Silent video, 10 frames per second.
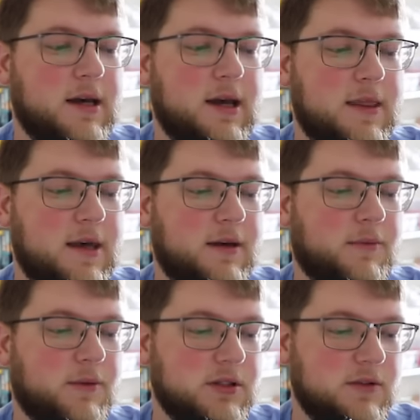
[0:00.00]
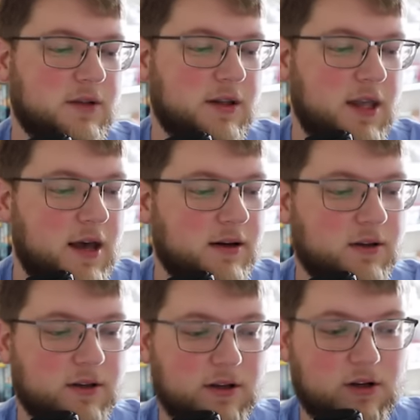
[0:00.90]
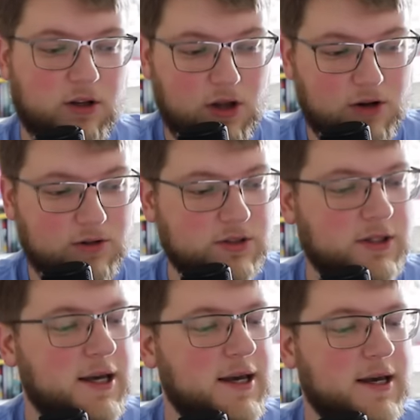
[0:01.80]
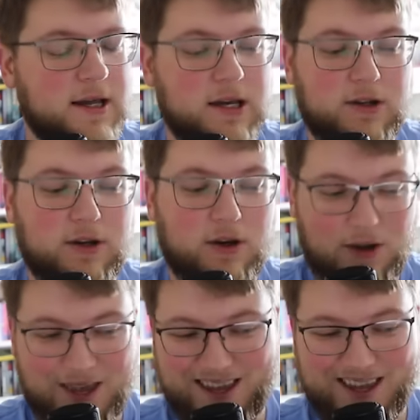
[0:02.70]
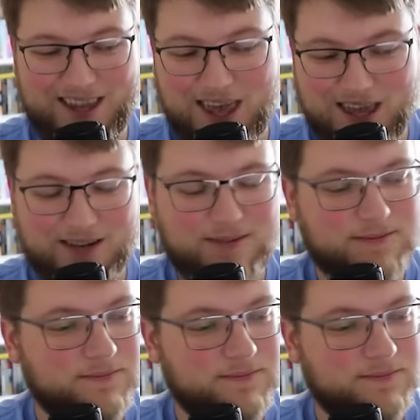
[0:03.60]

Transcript: And then once you've done that, click close and then click OK again.